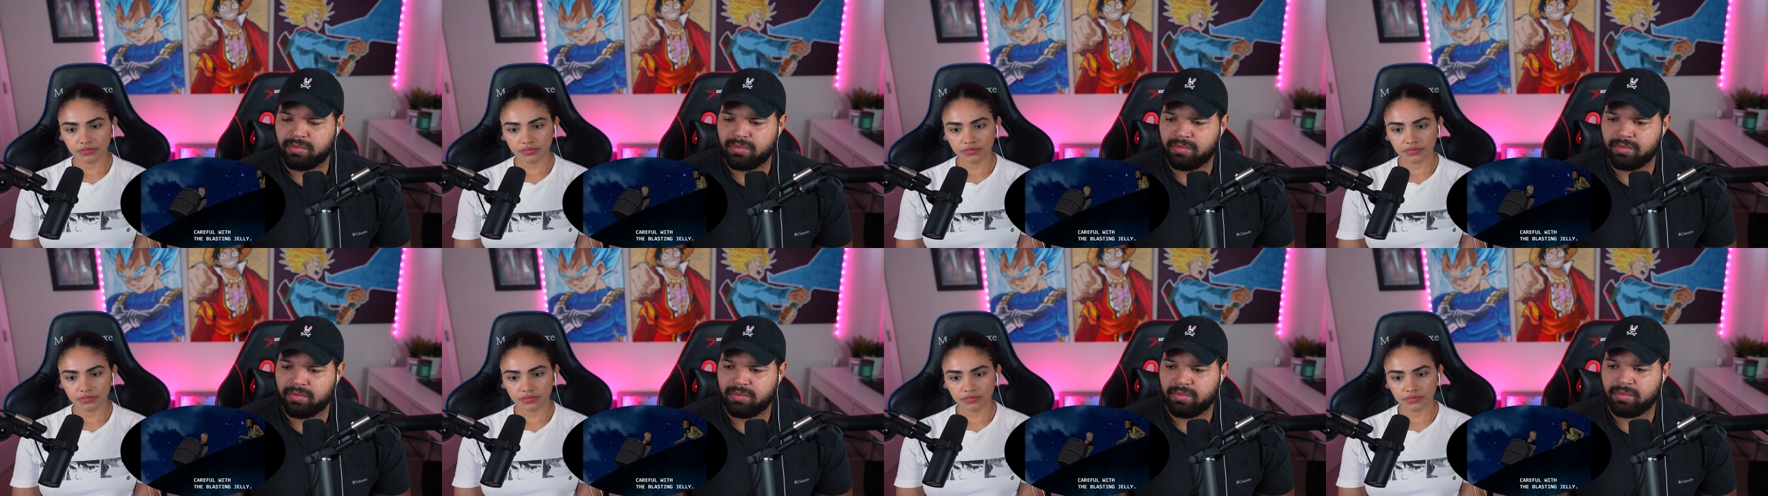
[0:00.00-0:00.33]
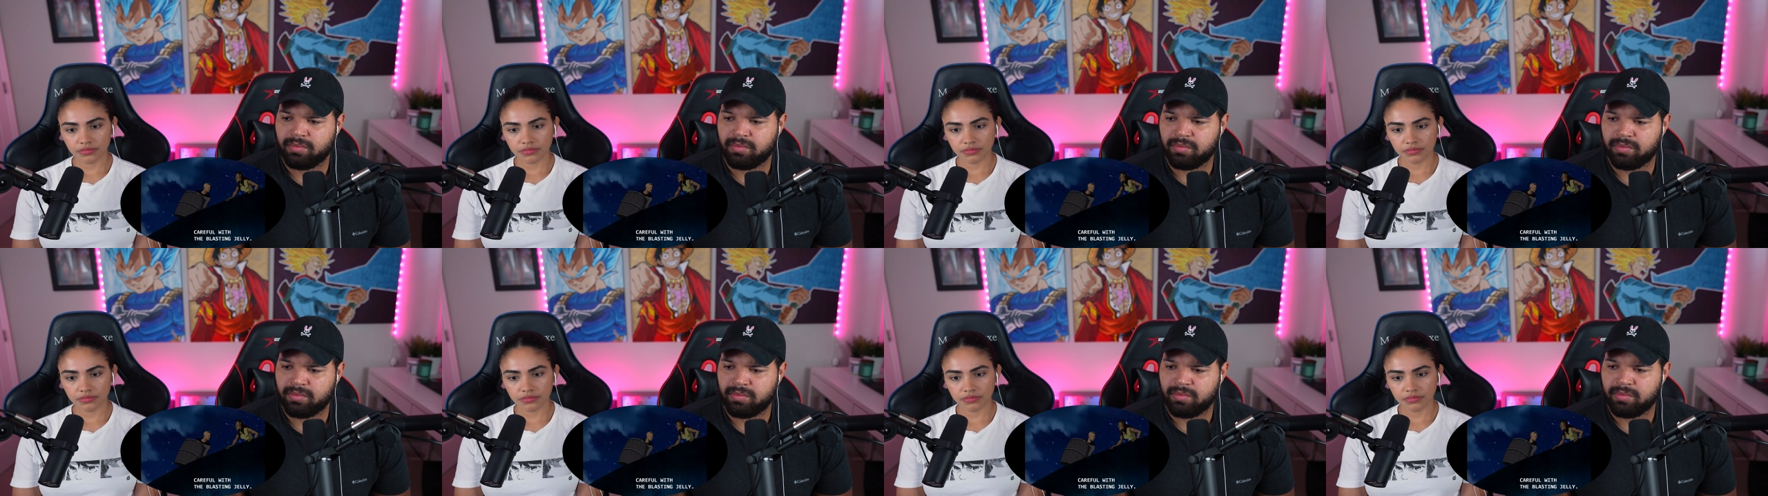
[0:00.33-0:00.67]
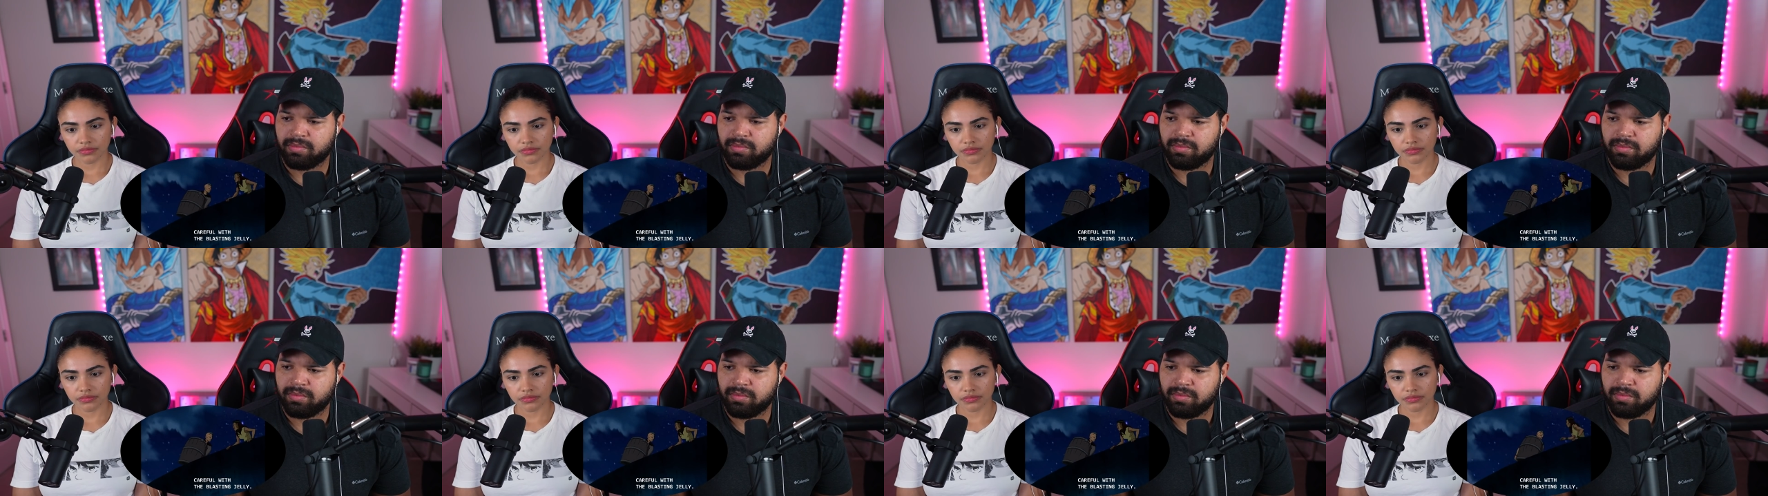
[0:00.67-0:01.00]

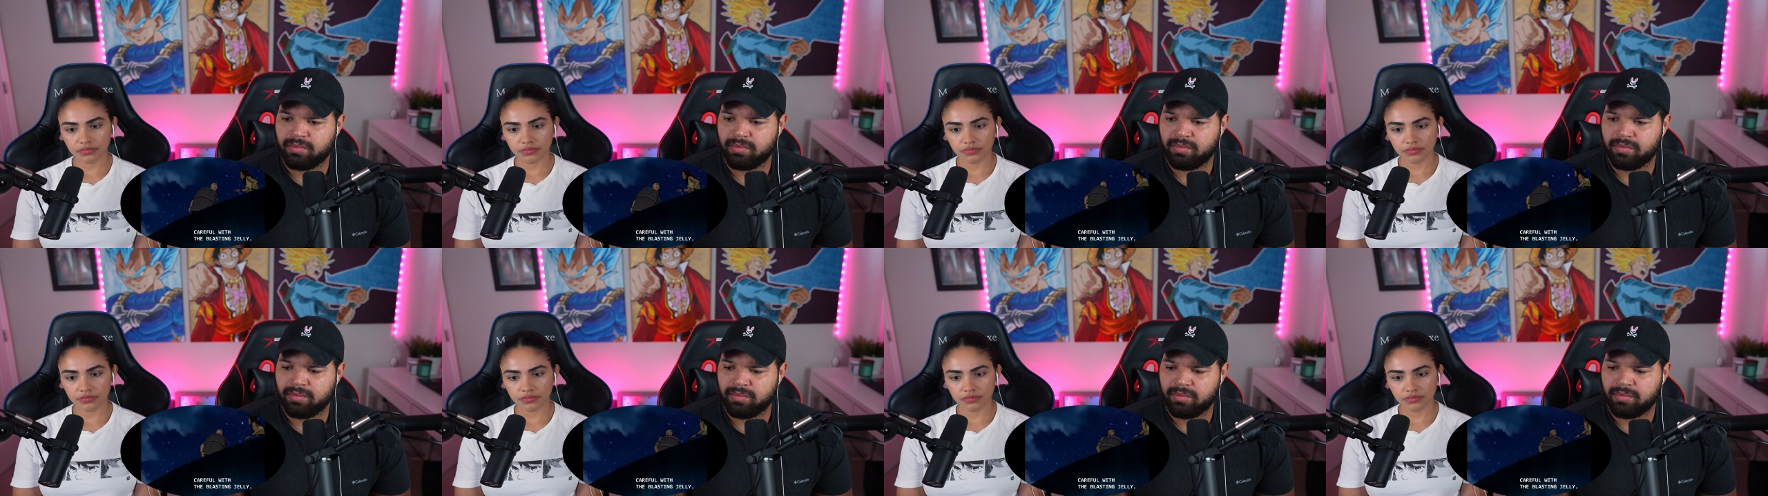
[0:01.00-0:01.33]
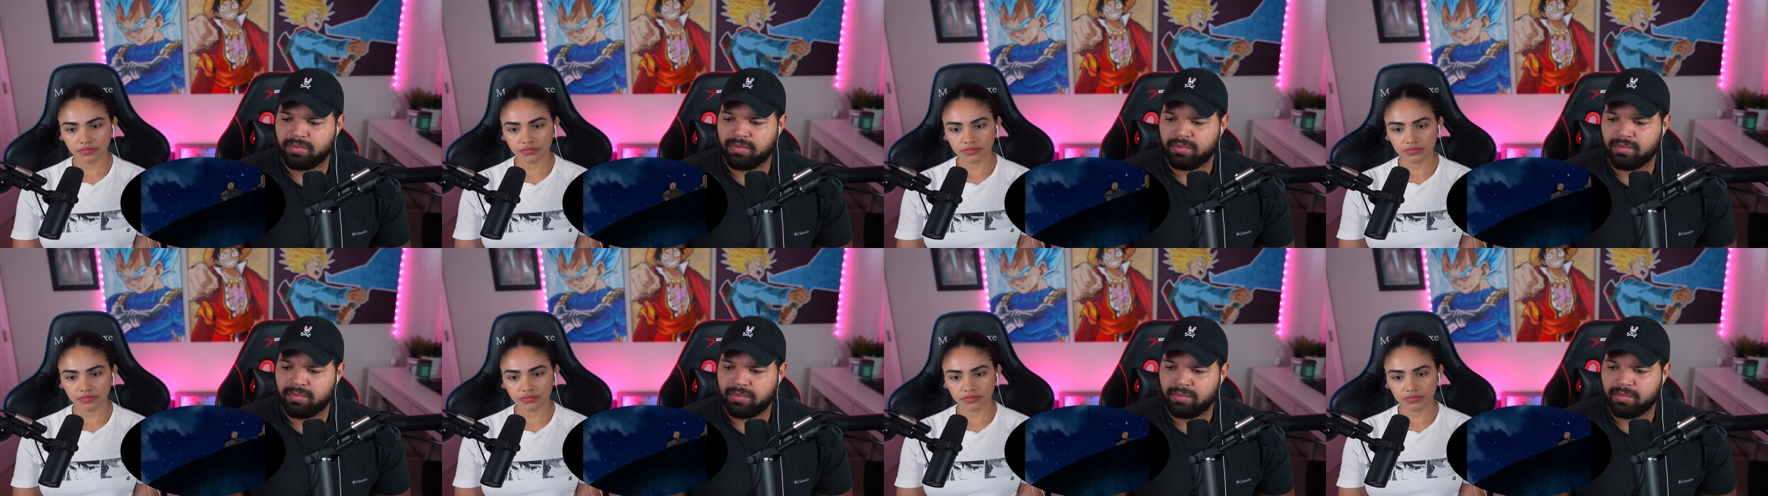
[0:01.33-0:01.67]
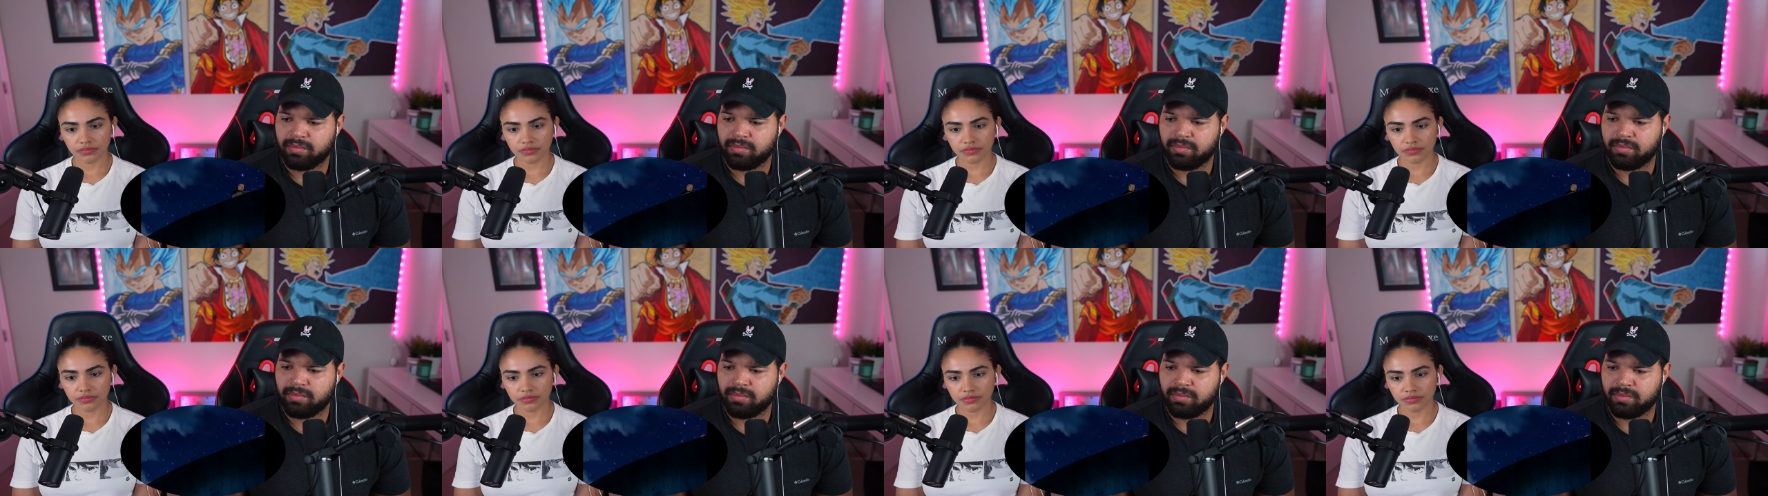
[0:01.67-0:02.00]

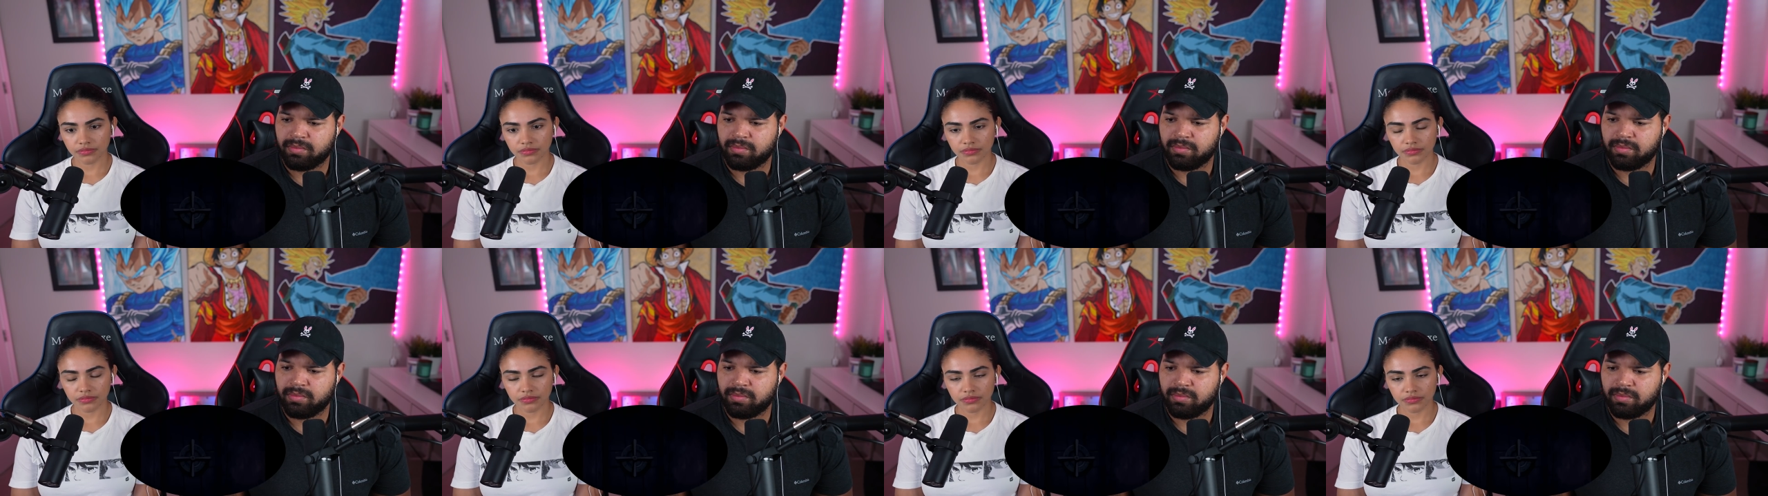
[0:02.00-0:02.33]
(no one is talking)